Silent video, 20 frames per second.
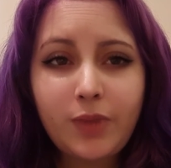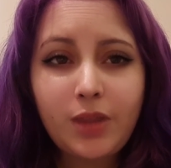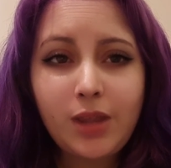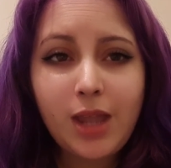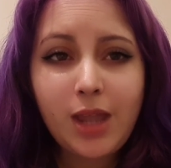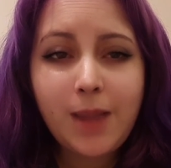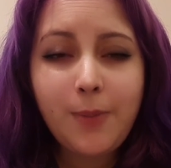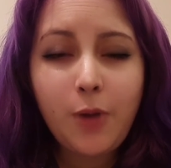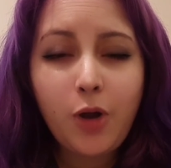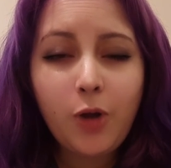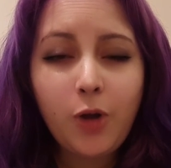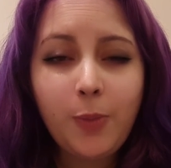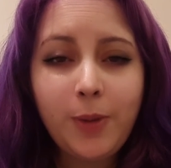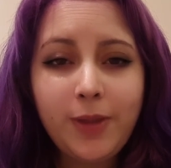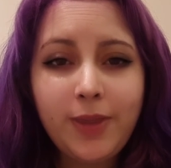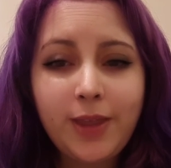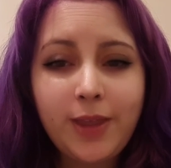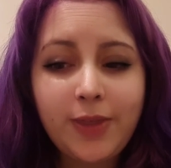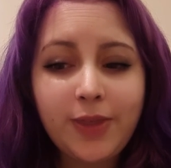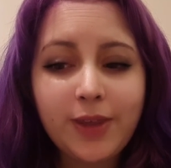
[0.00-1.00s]
I'm
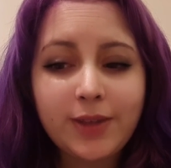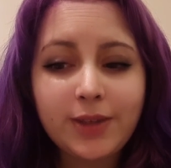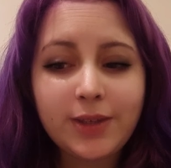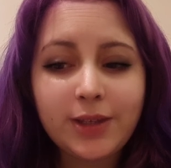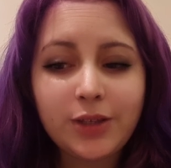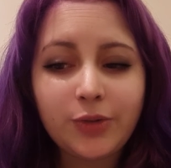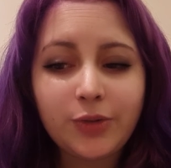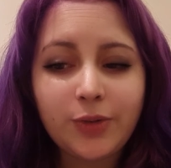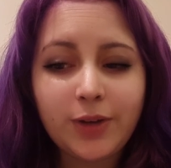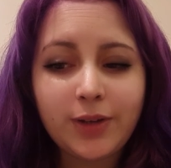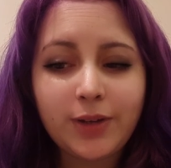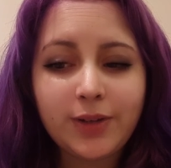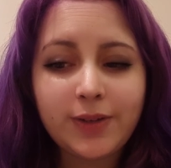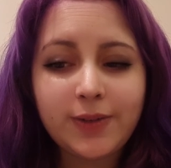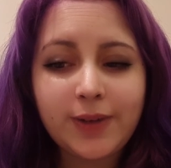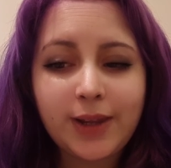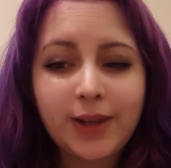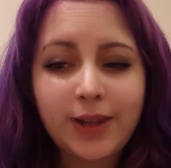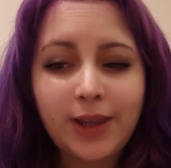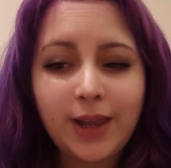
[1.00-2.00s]
hoping that this is going to
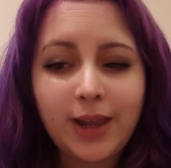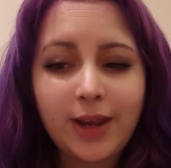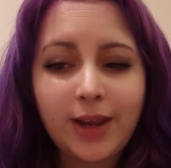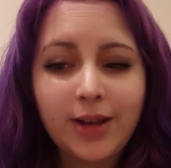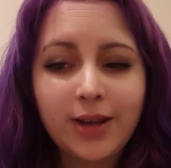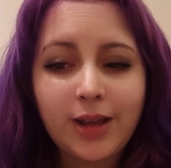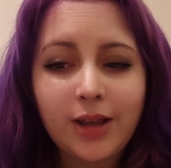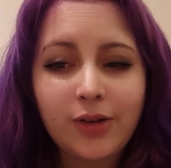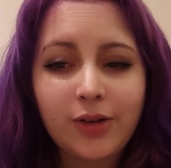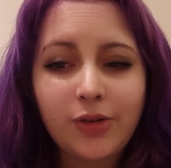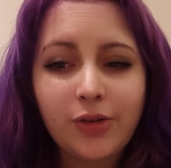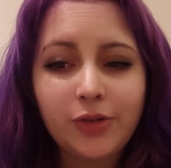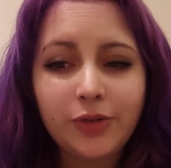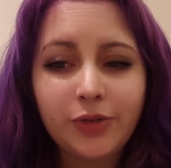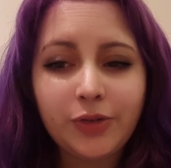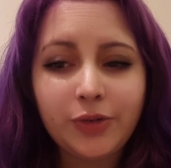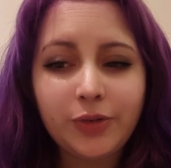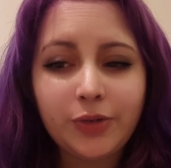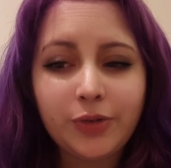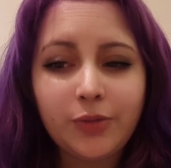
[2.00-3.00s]
stick in. And
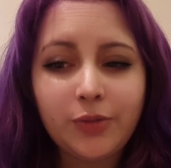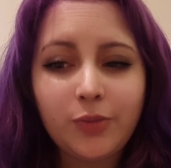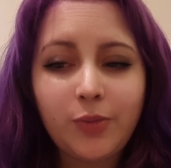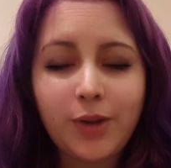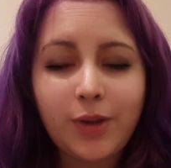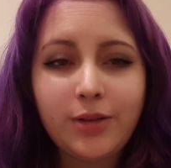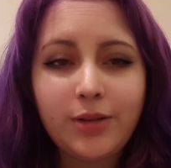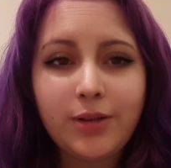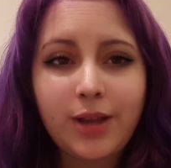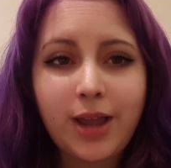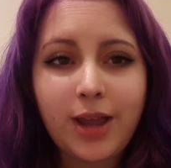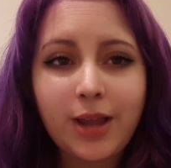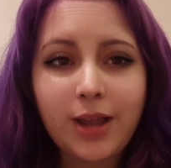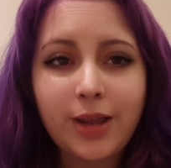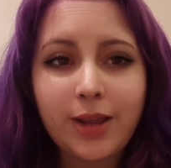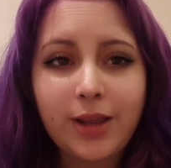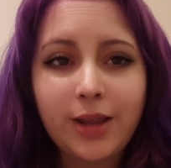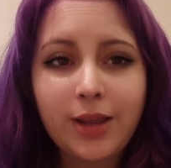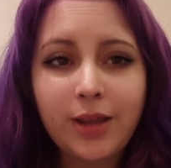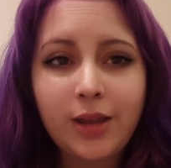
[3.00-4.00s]
also when
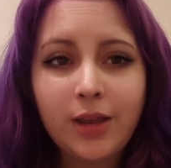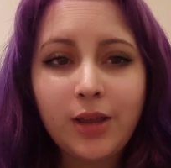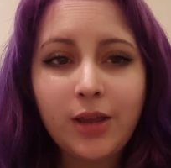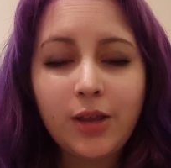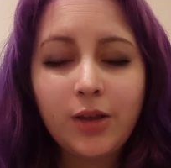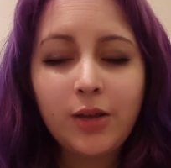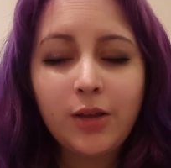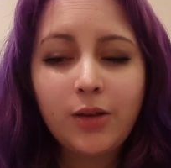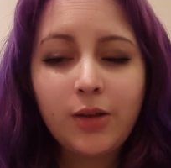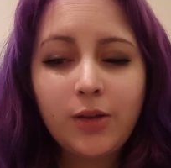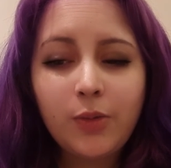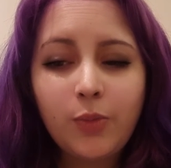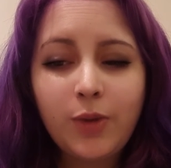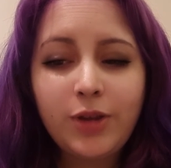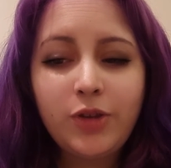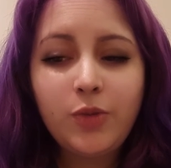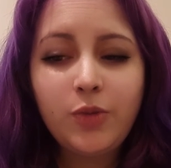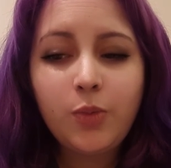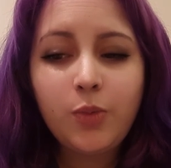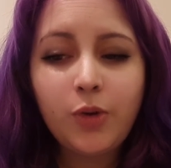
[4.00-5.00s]

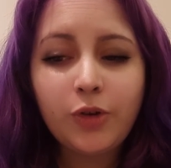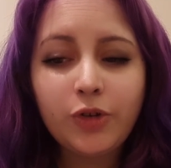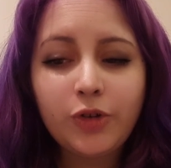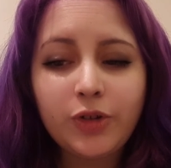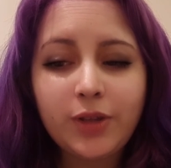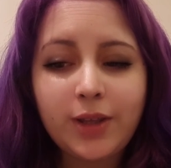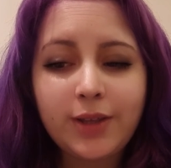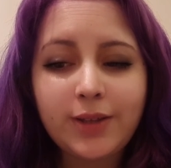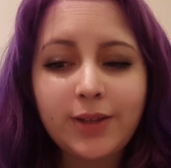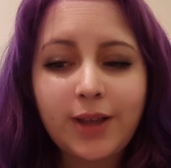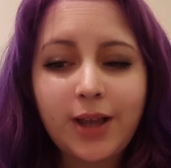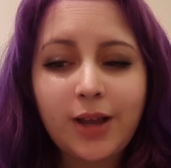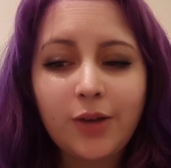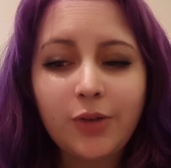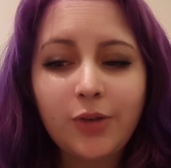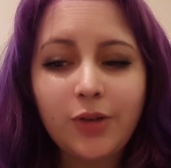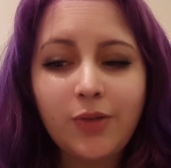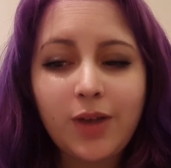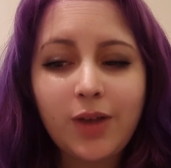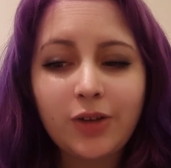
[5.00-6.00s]
you wash this
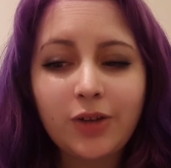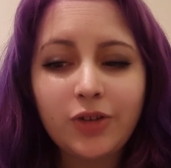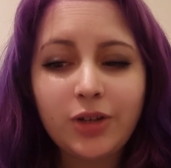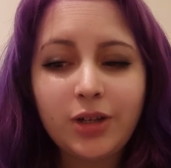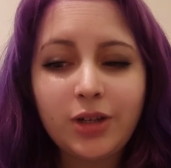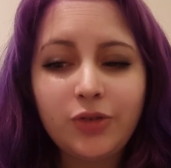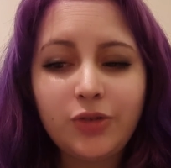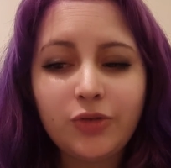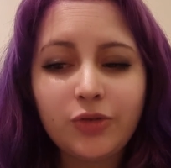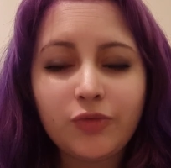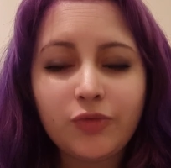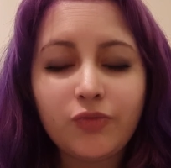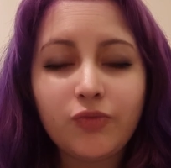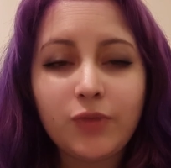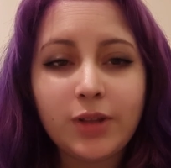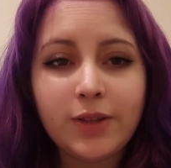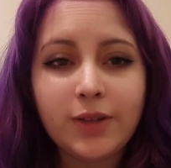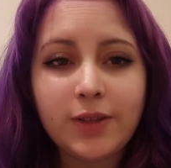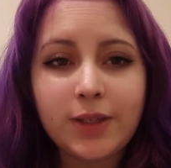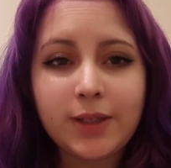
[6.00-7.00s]
out, you actually just
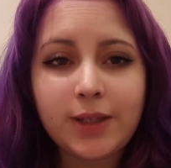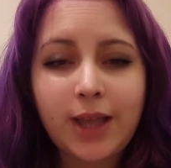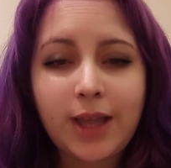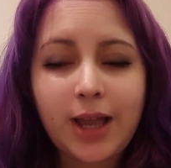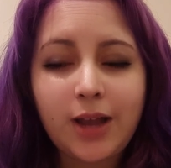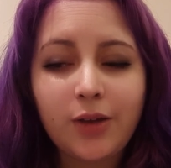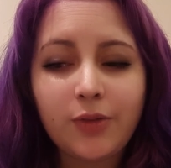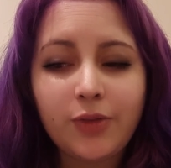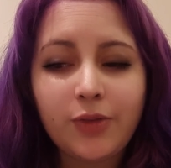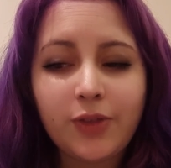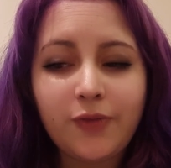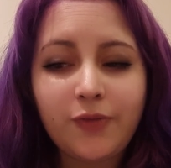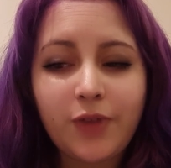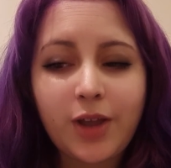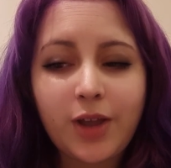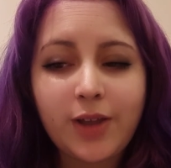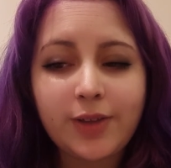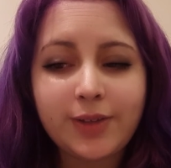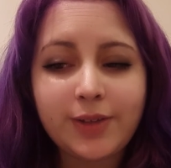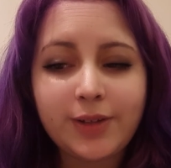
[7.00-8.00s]
rinse out the
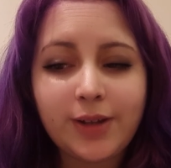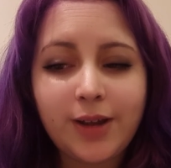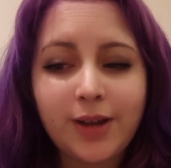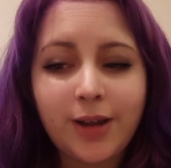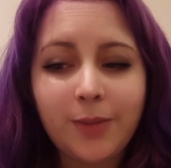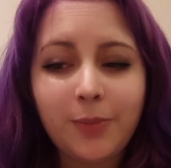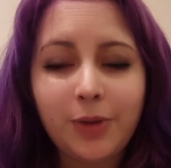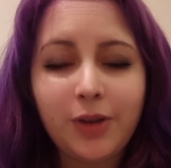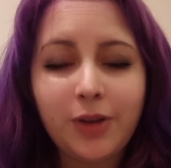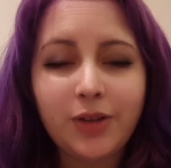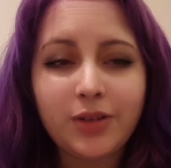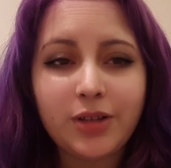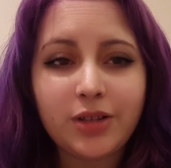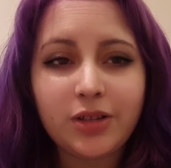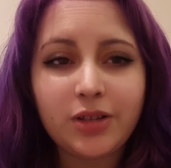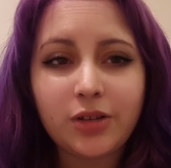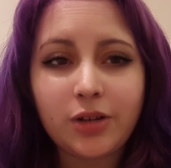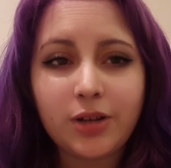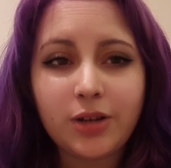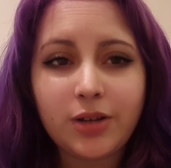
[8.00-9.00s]
first time because it's
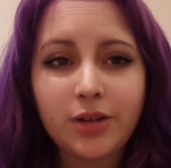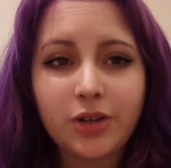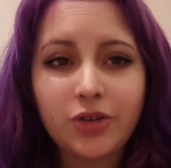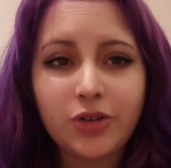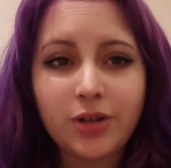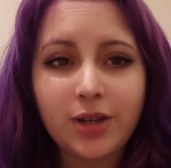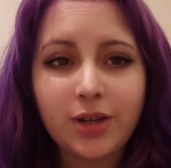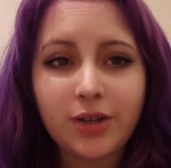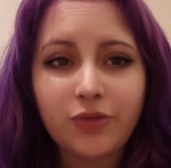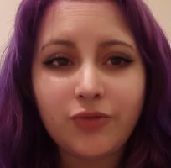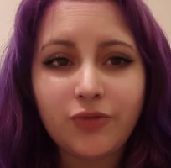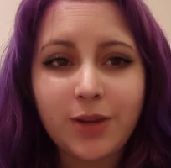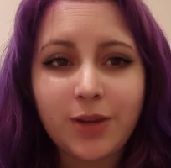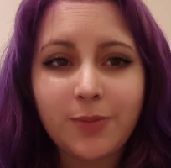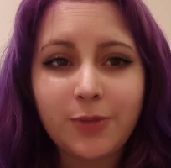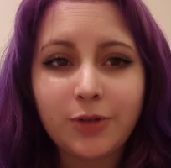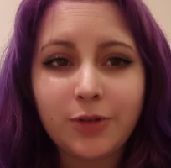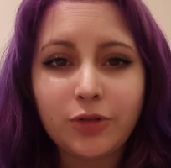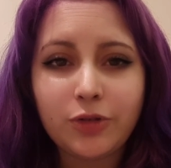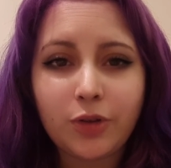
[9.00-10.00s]
a conditioning
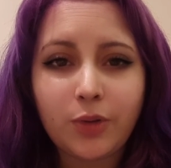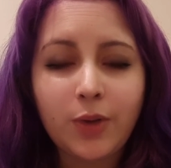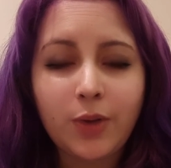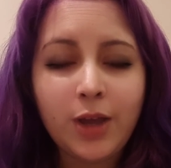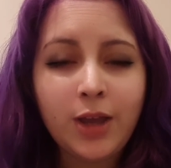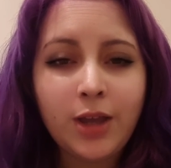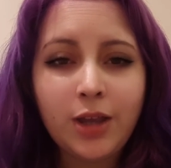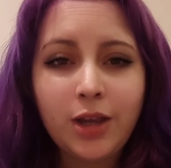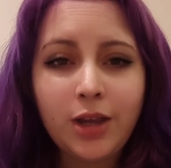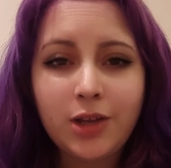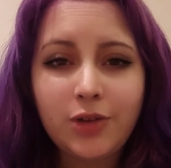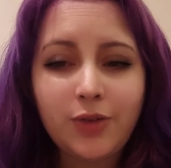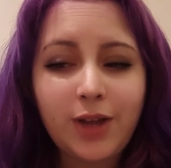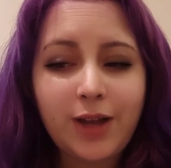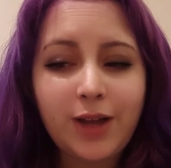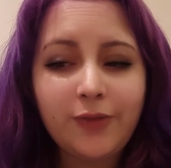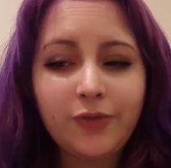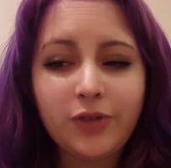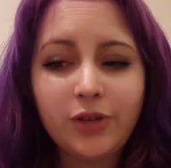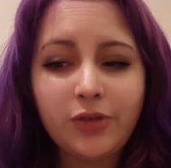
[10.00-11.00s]
treatment, so you don't
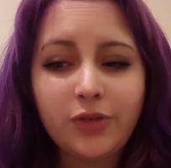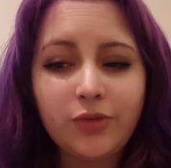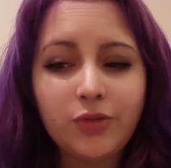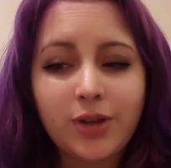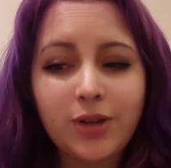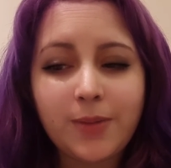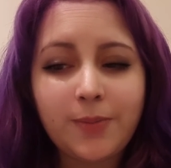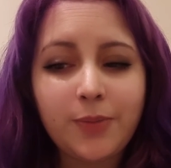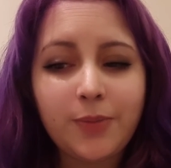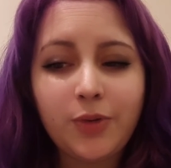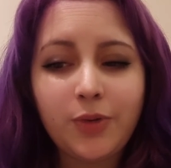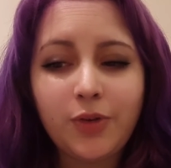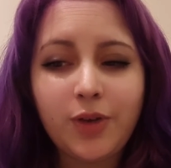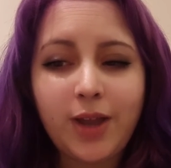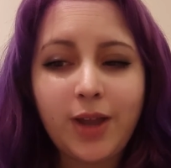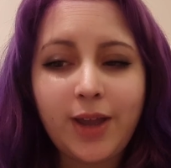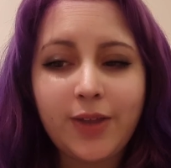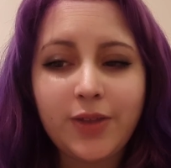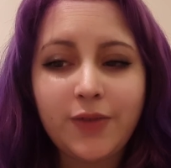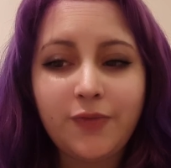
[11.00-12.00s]
have to shampoo your
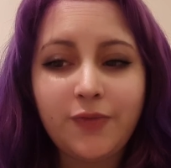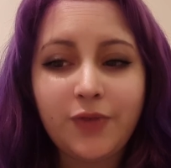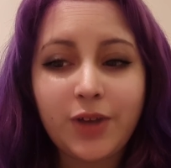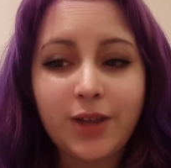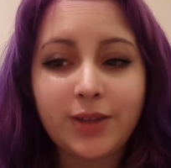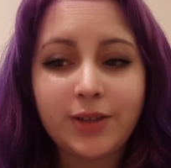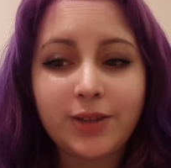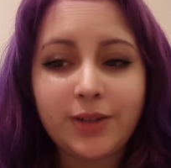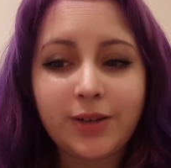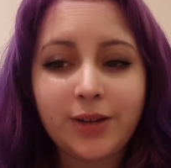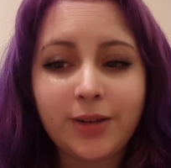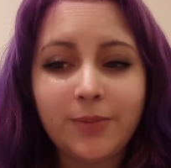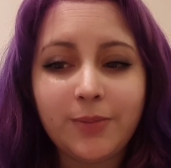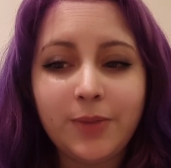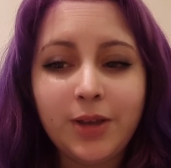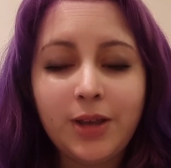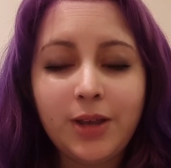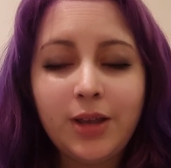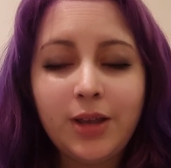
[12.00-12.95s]
hair the first time.